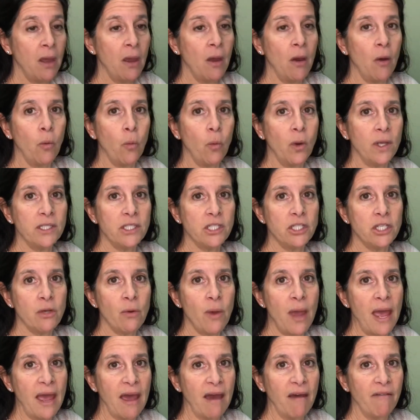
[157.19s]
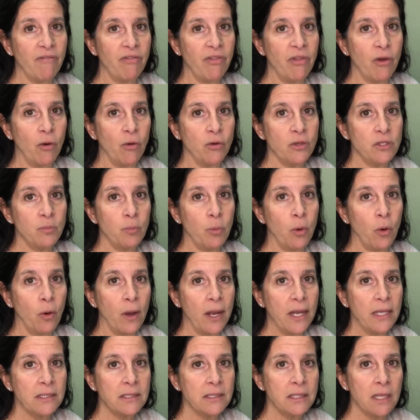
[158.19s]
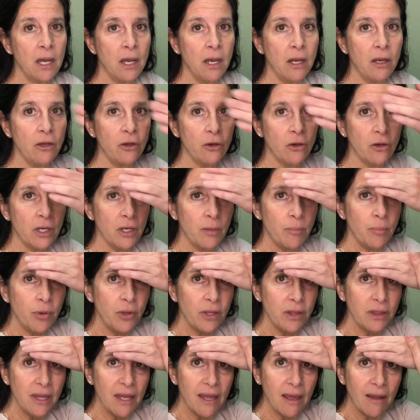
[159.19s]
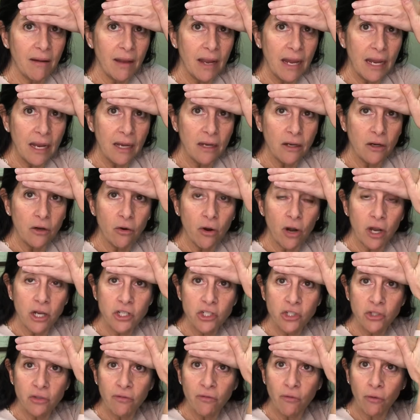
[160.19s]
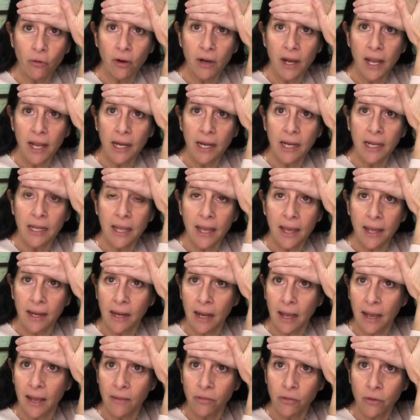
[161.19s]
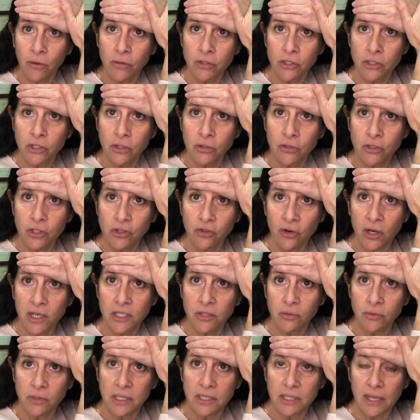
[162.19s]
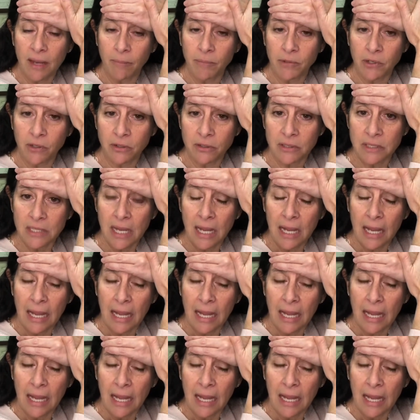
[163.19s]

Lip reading: Once you have those points, you're going to put that hand across your forehead again on those 2 stress receptors,